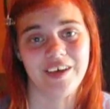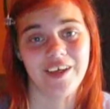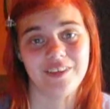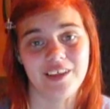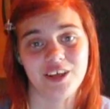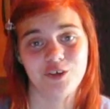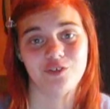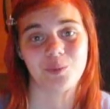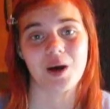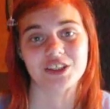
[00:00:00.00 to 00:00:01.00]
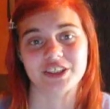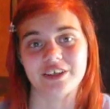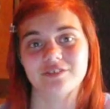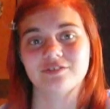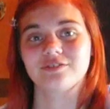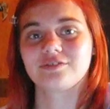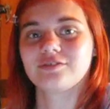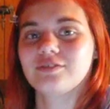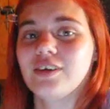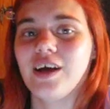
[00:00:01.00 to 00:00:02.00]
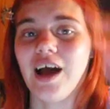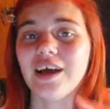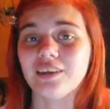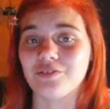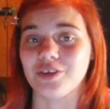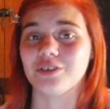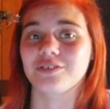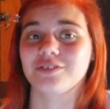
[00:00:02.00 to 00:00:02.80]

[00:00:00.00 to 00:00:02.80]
And thank you for watching. I love you.